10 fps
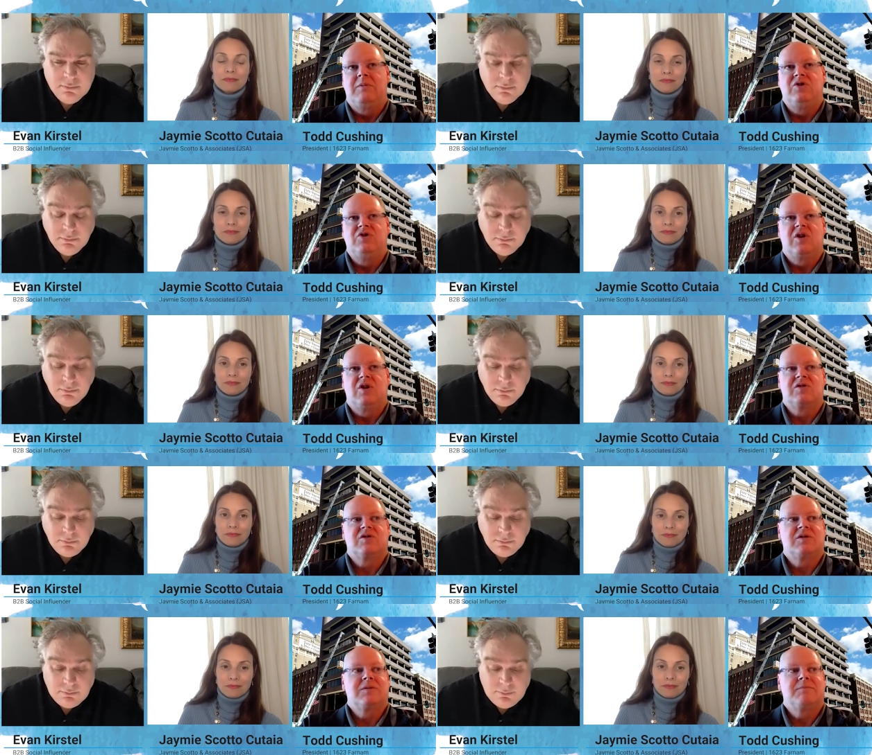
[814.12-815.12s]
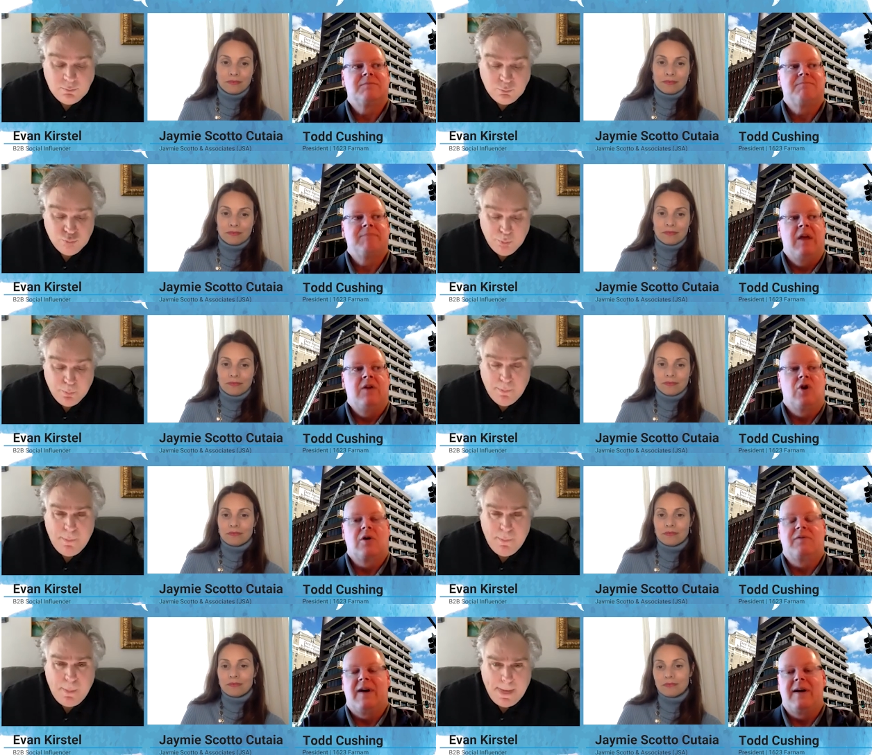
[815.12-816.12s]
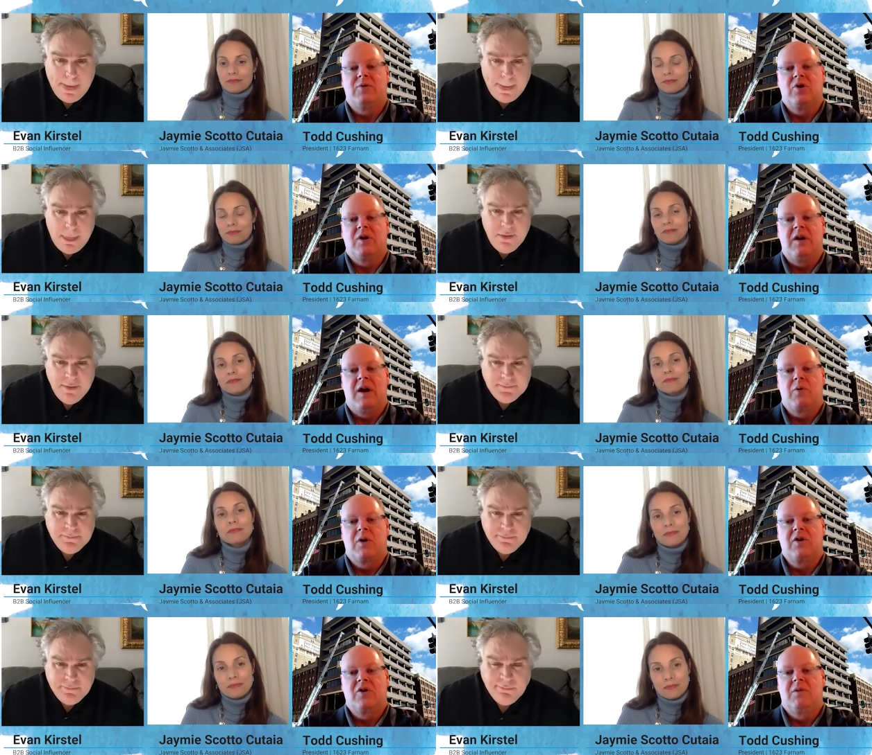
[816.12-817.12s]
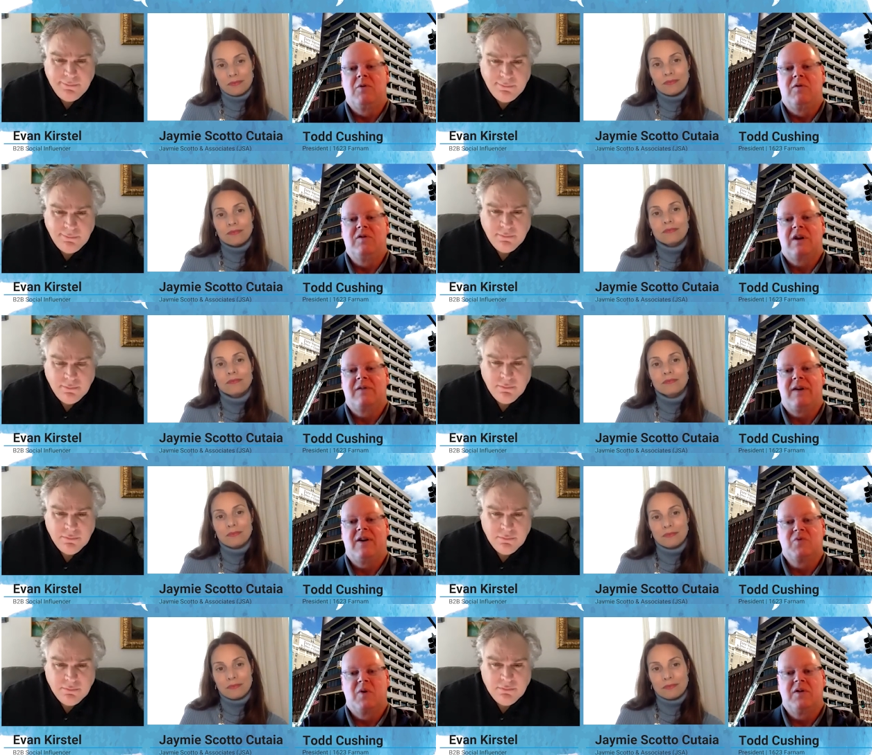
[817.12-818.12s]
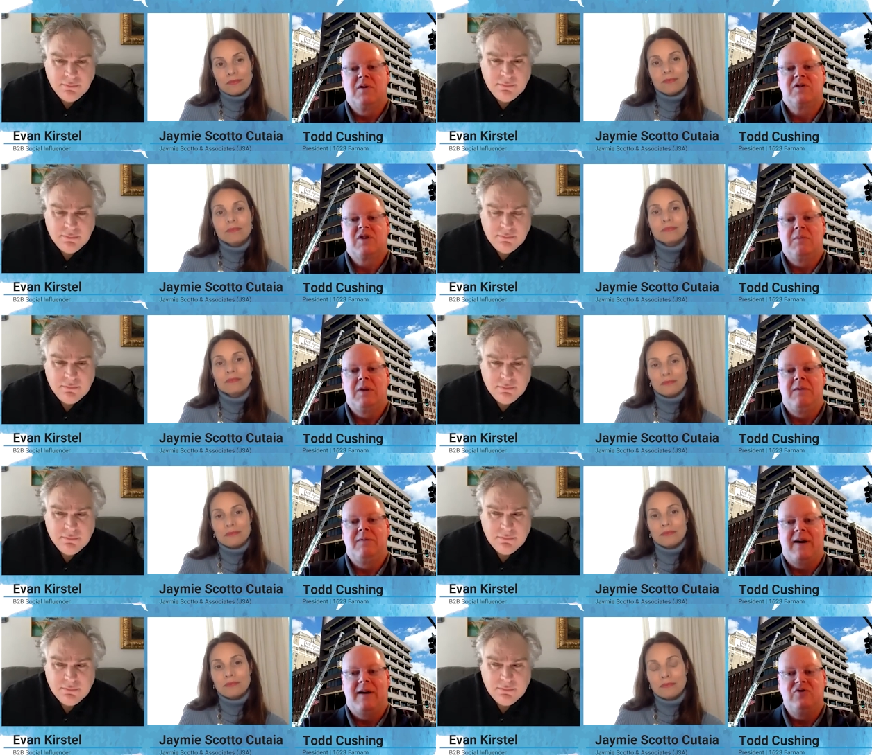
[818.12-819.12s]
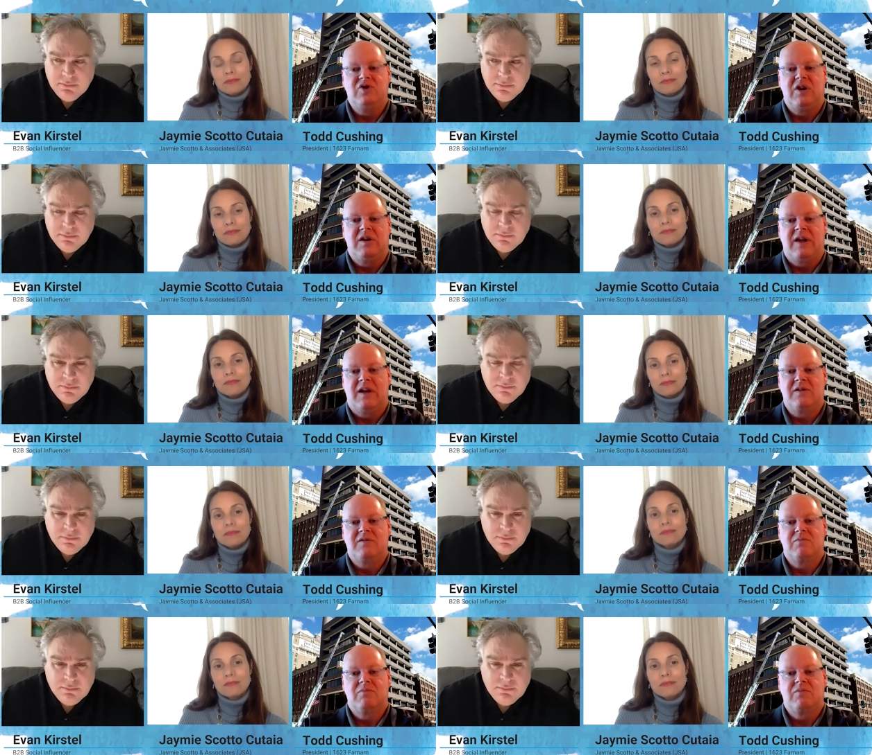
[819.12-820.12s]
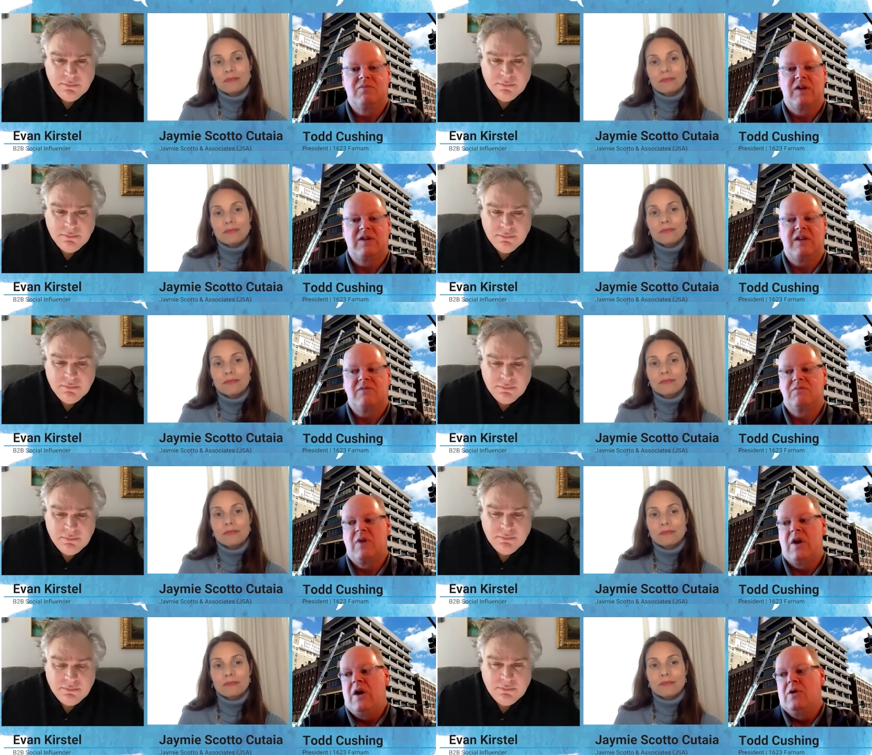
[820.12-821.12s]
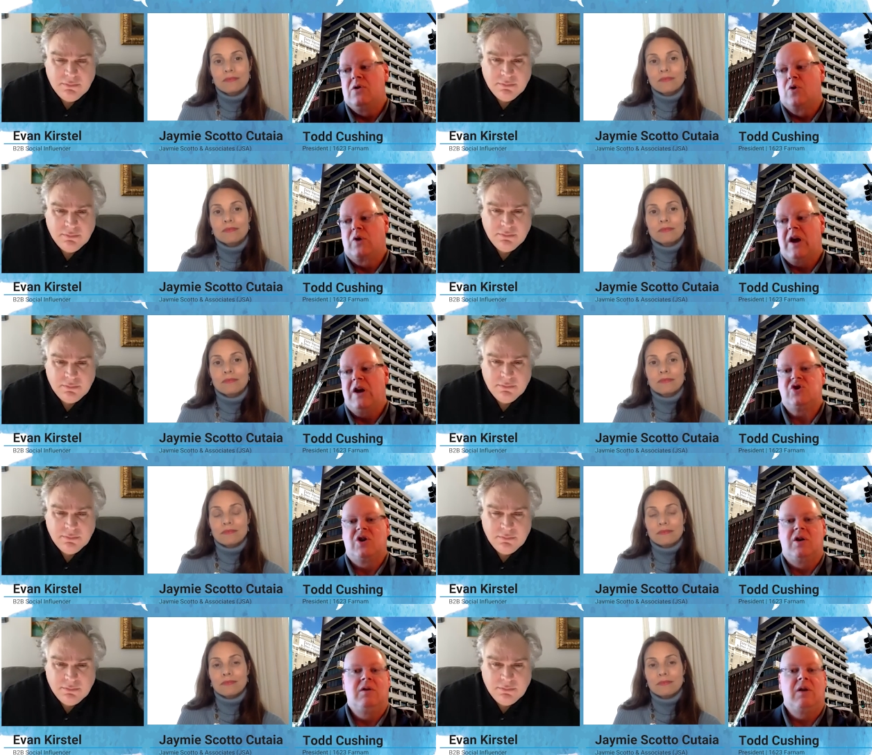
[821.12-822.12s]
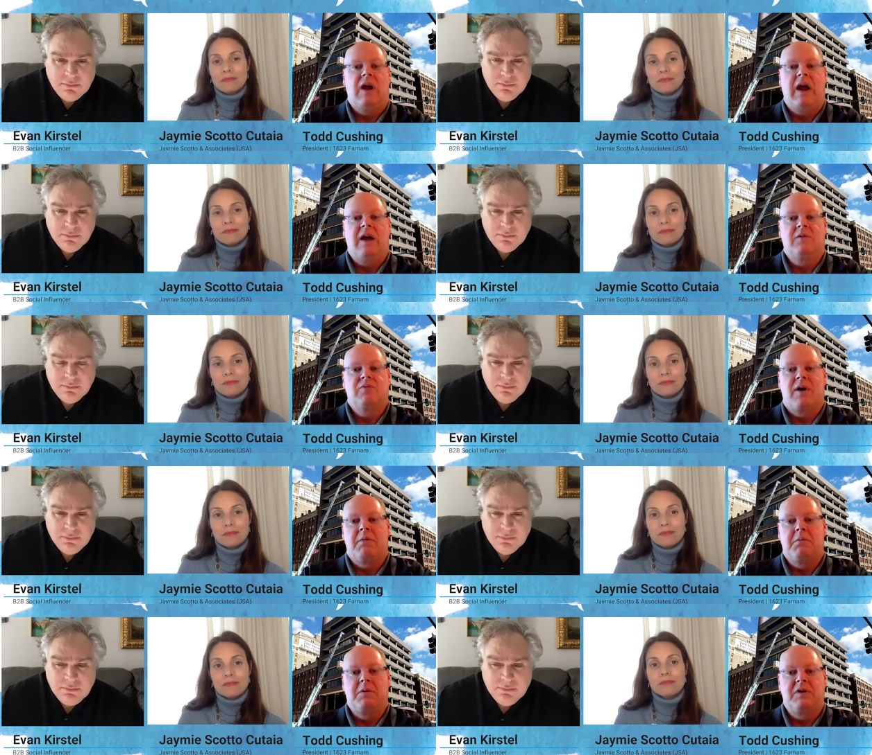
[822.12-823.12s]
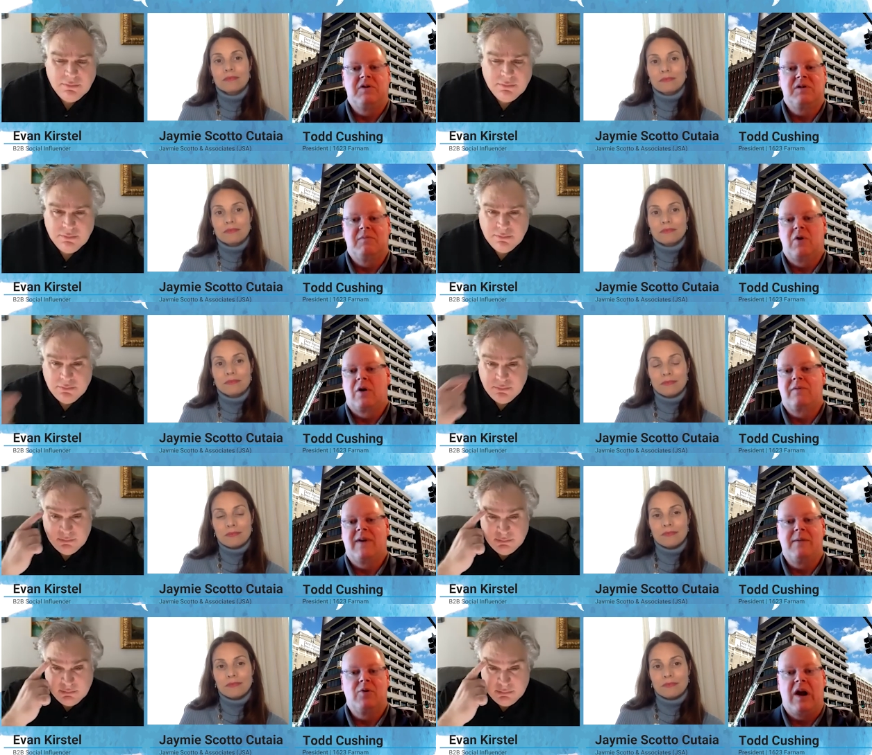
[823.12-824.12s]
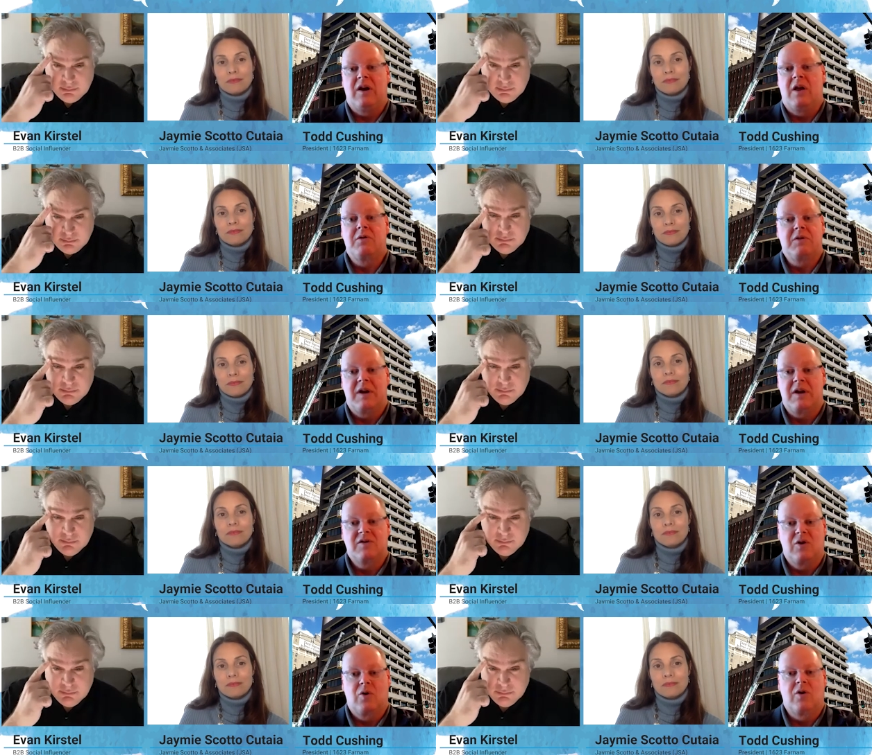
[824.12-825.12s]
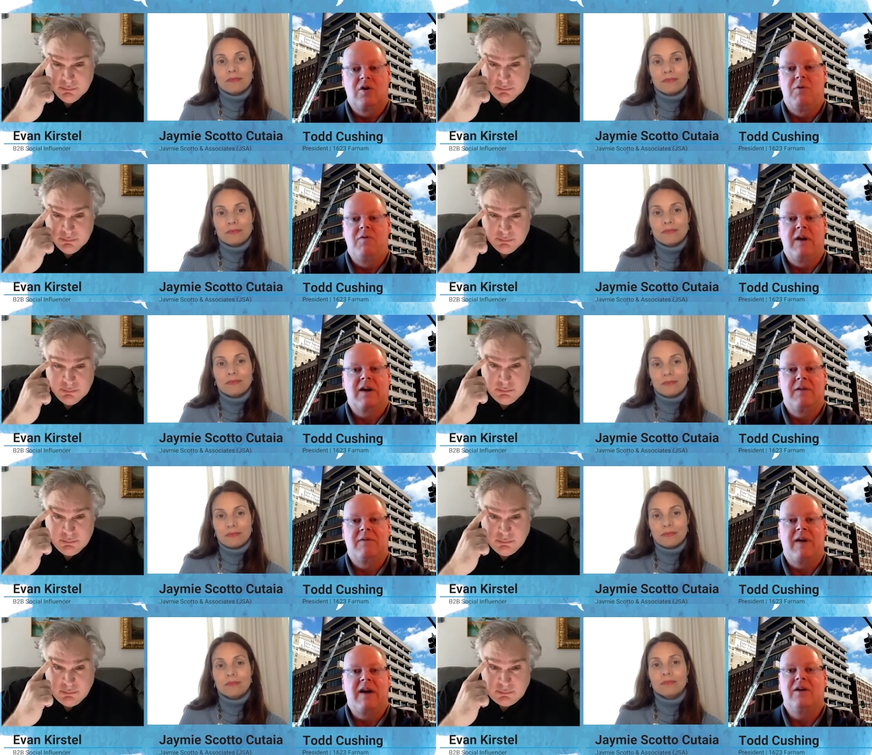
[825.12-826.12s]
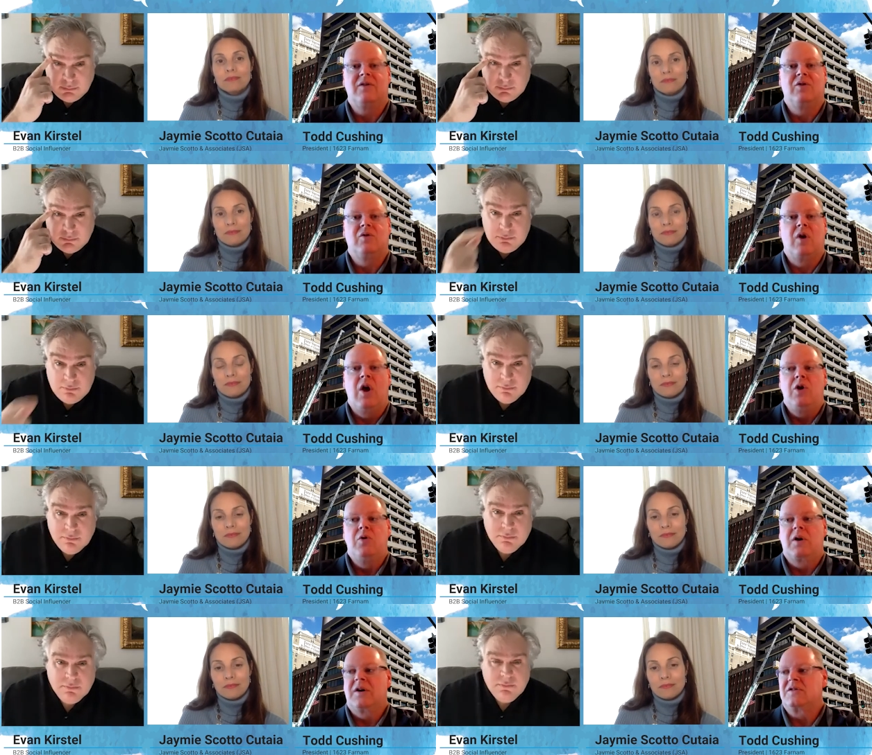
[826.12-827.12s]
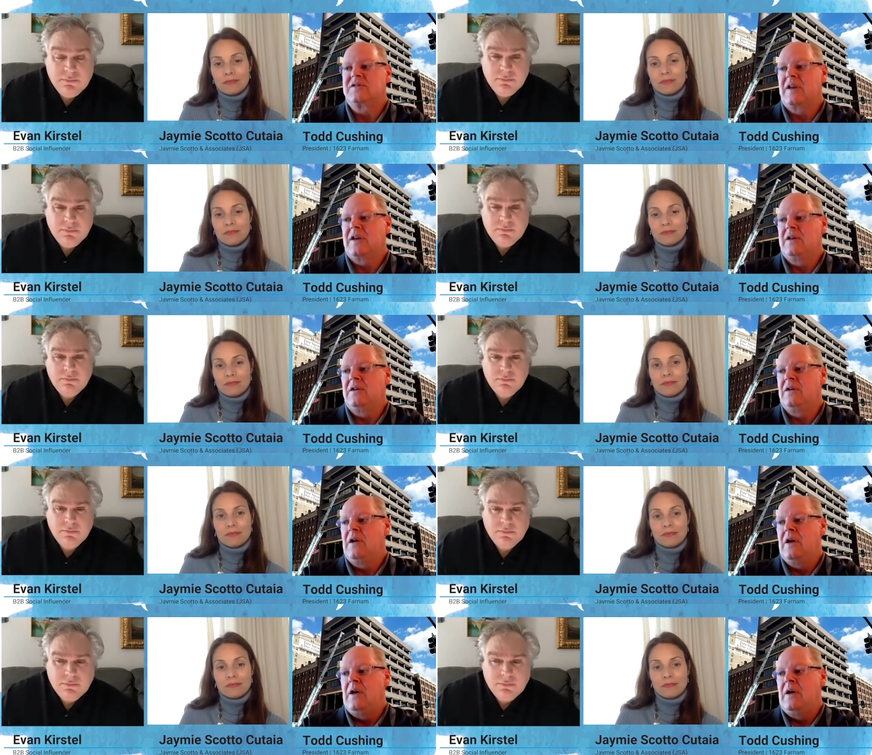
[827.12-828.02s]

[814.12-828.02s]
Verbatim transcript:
Speaker 1: to be just dark fiber and a network you're going to move these kind of files with. It's going to be 5G at that at that location and probably some dark fiber and other things in order to move that kind of file. You you aren't going to send